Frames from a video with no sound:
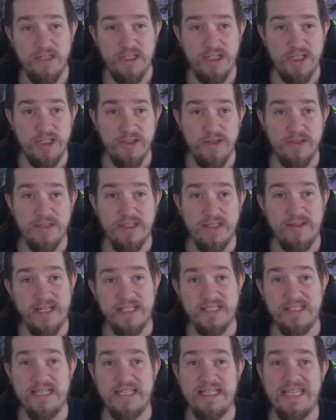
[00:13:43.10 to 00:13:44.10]
Chills and things
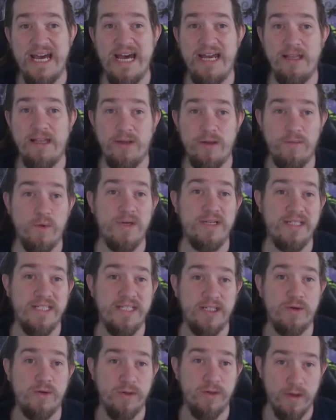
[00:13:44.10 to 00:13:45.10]
like that, a little more
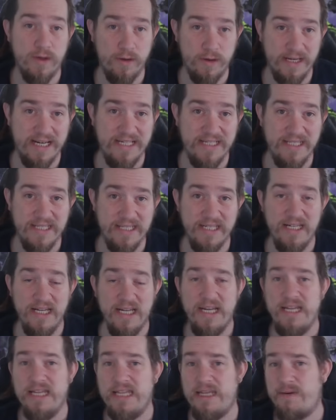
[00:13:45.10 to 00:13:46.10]
Discord oriented.
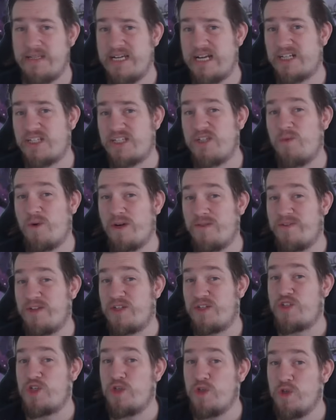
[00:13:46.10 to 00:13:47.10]
That was actually one of the
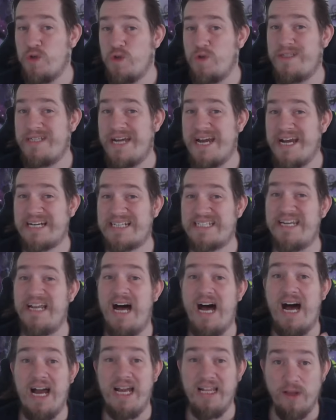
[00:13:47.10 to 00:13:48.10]
2 decks that
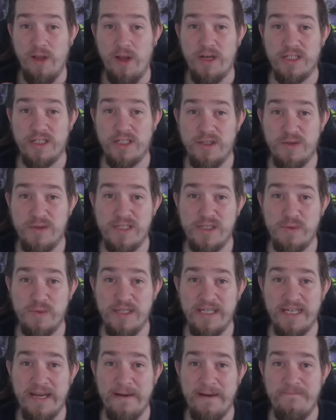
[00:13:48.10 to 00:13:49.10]
I lost to this
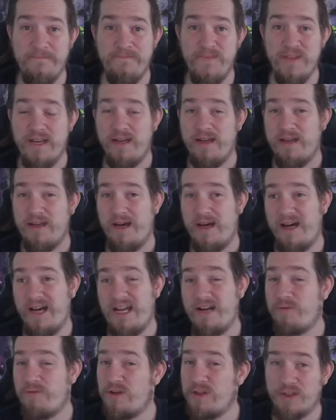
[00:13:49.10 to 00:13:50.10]
weekend. I had
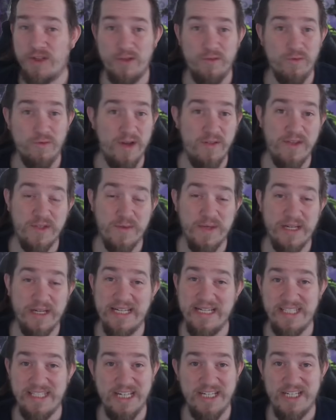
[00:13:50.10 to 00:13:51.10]
a really good run this weekend
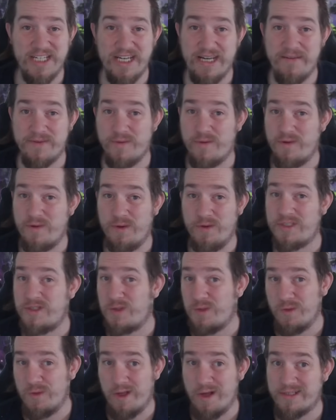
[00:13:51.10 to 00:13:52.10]
in set champs with only
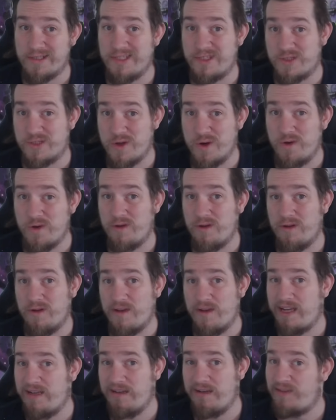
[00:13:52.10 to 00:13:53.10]
2 losses total,
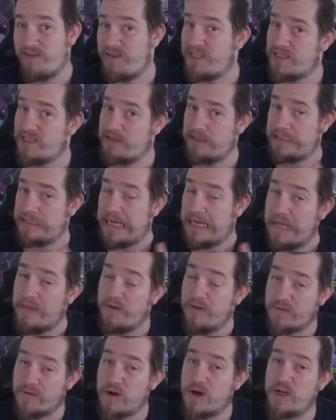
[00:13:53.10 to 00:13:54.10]
and the
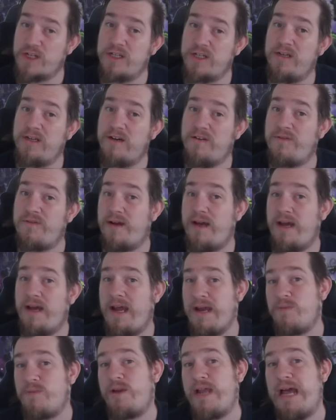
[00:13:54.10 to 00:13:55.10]
version of
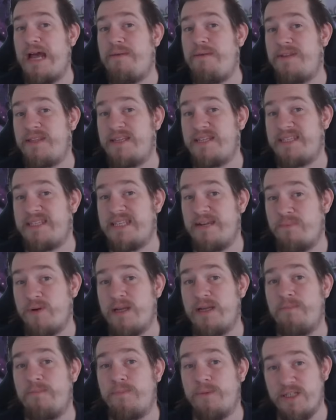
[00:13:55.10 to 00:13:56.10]
Emerald Amethyst that
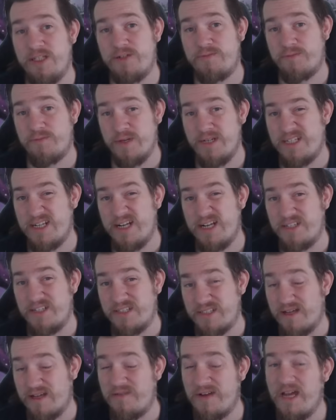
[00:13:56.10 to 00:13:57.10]
played Prince John's and
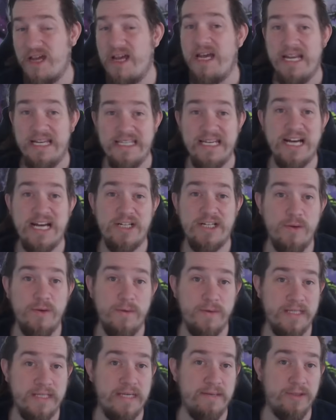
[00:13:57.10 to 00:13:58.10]
stuff is actually what
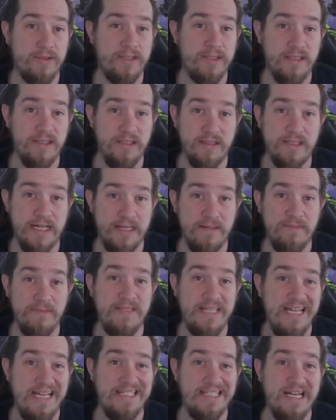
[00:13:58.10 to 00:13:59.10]
was able to kind of
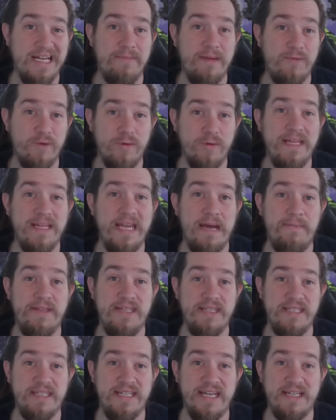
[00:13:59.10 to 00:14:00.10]
take down my Ruby
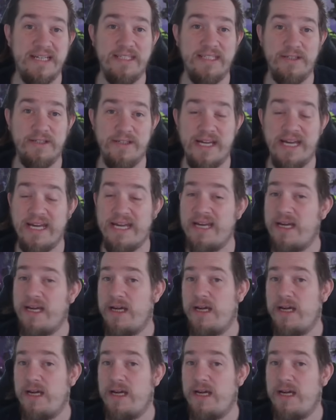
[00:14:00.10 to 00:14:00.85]
Amethyst deck the other day.